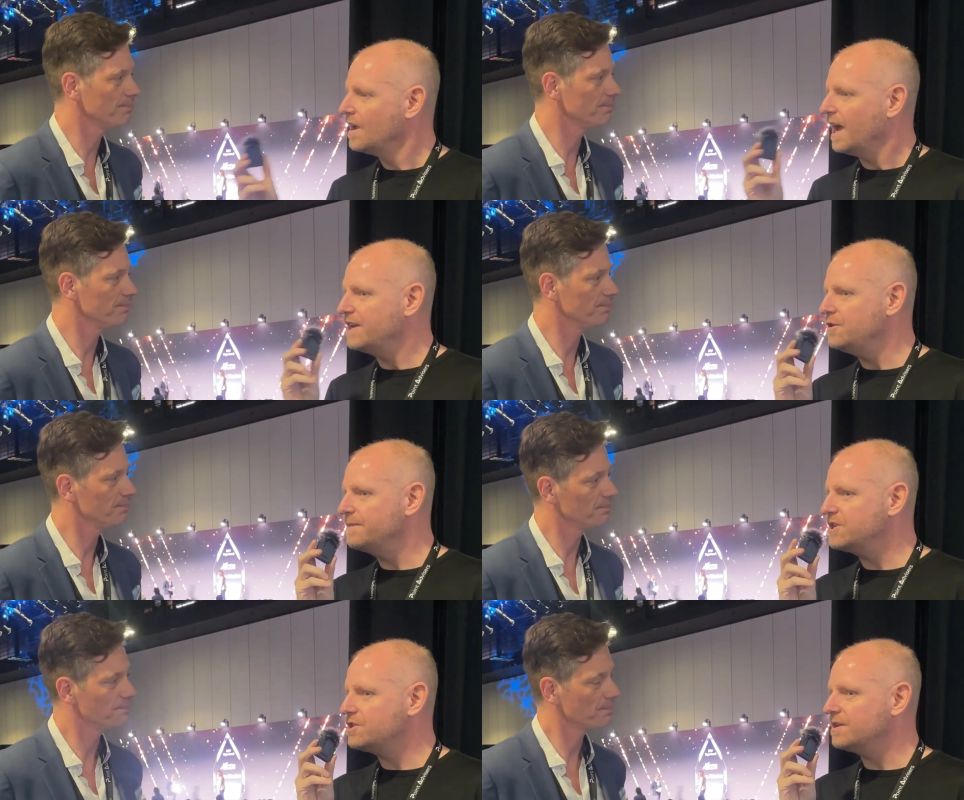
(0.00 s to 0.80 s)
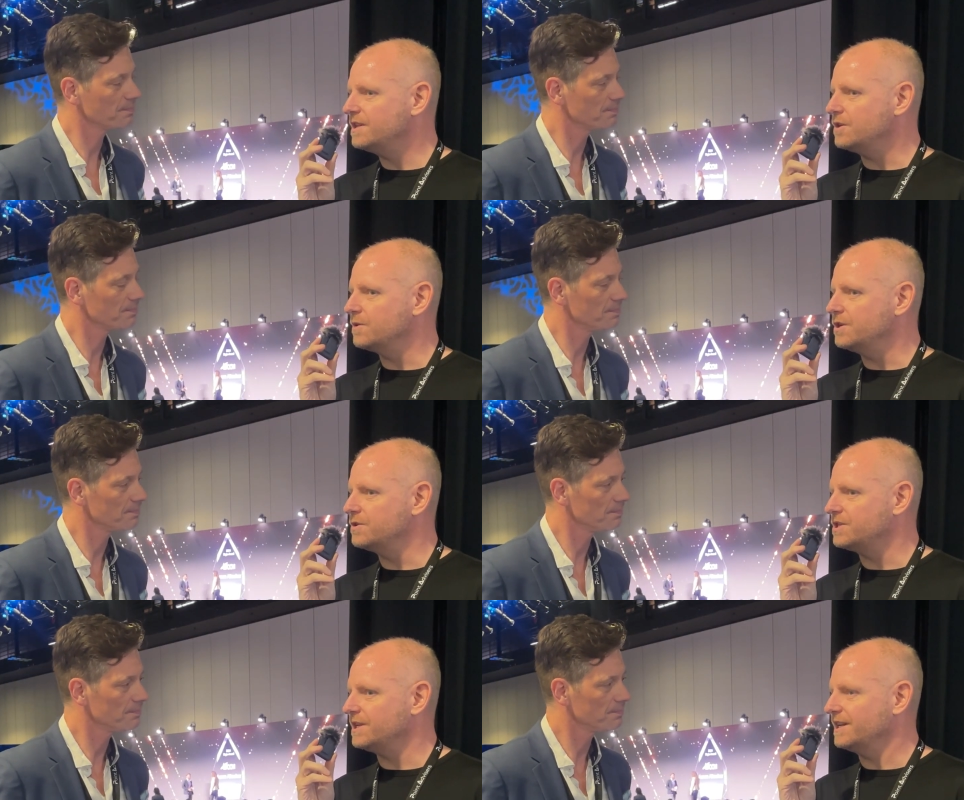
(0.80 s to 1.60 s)
Speaker 1: And you mentioned that you're
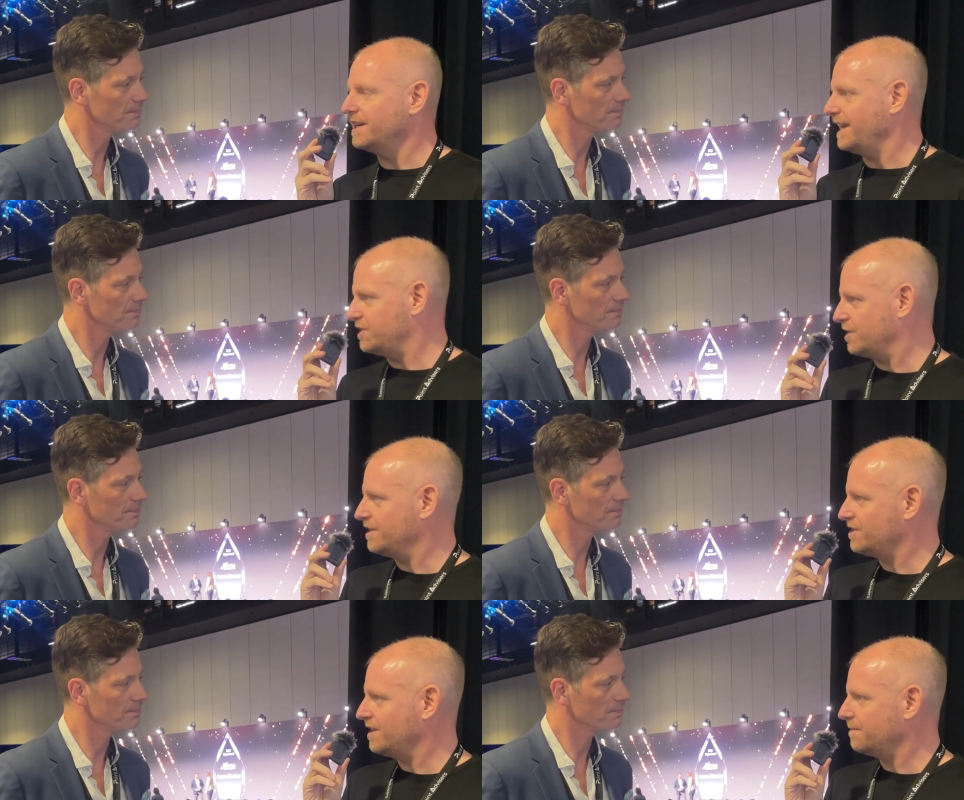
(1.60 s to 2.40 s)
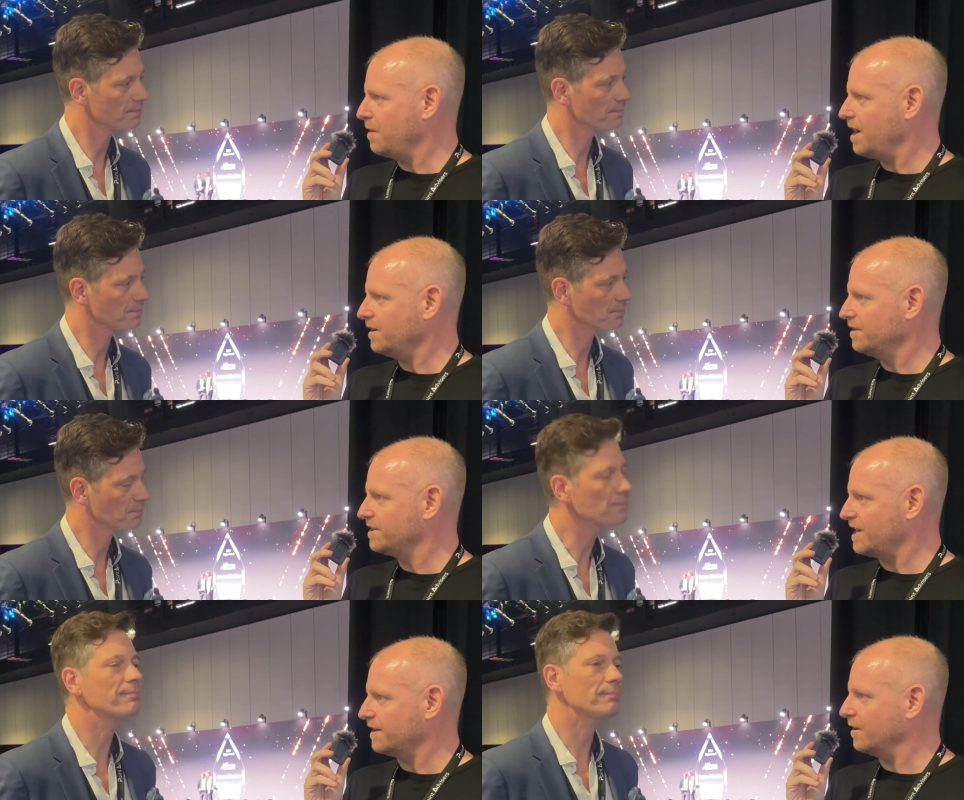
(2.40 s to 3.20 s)
using an agentic model. Is
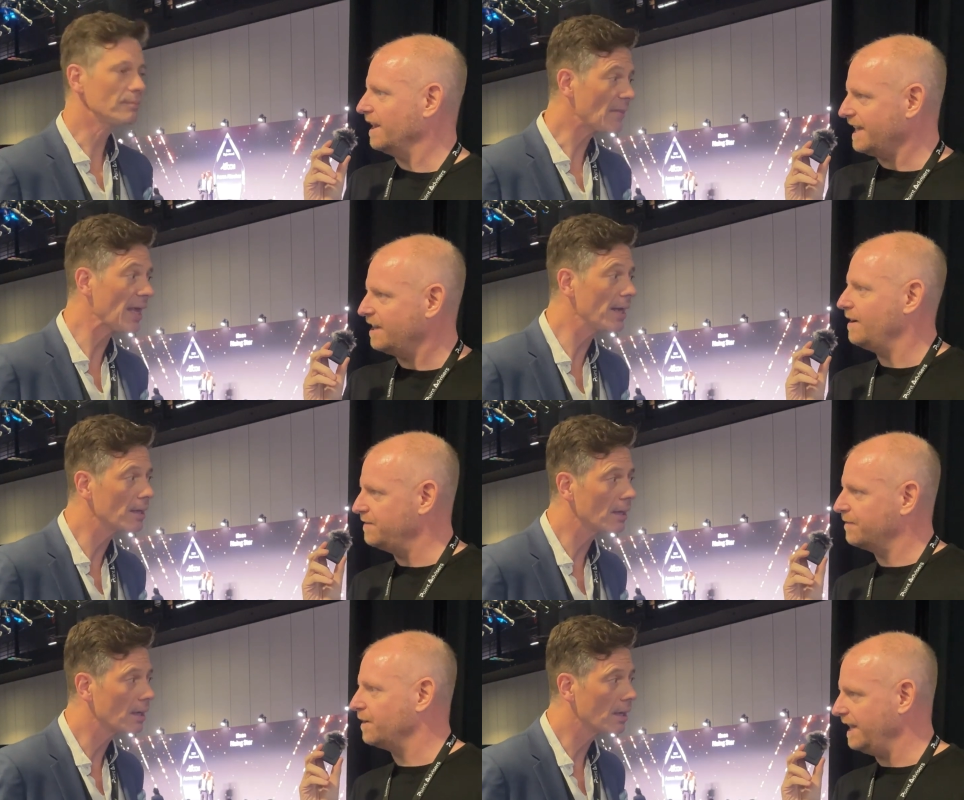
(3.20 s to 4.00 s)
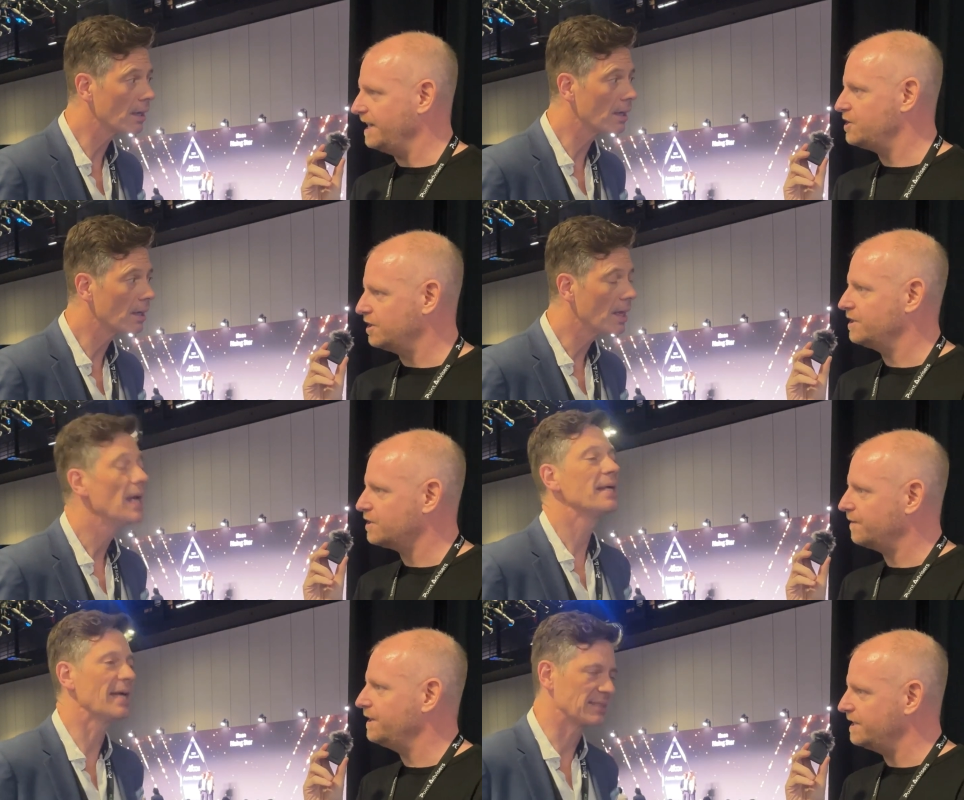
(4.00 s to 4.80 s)
that correct? Like you have different agents
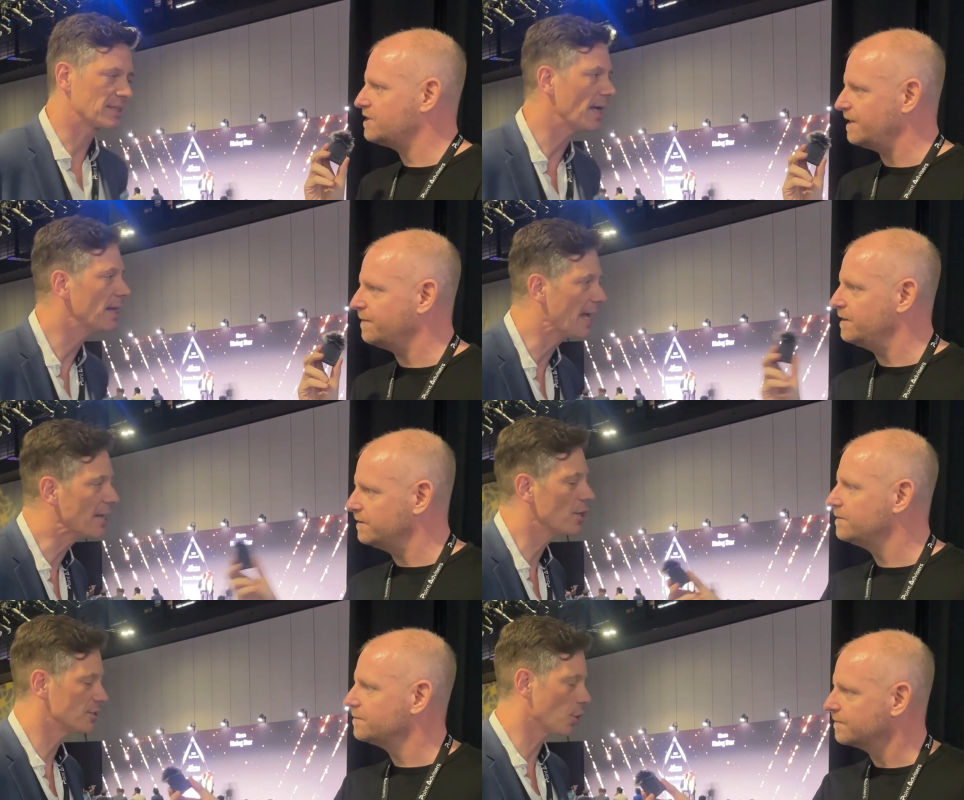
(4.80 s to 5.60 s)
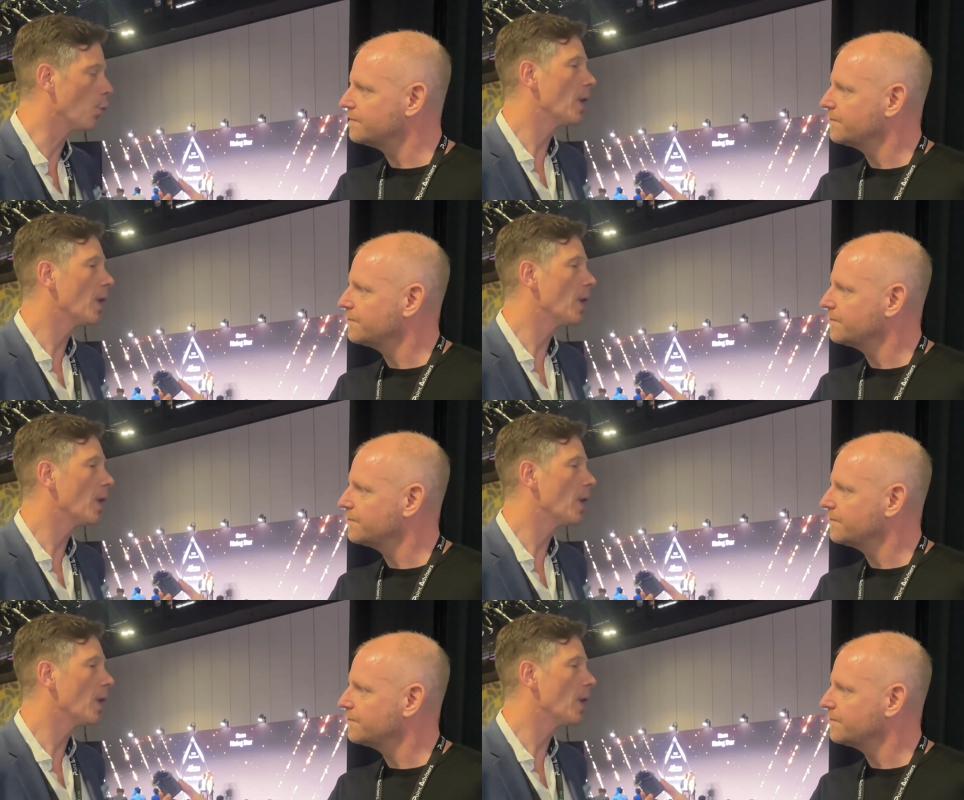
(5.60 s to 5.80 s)
for these different? So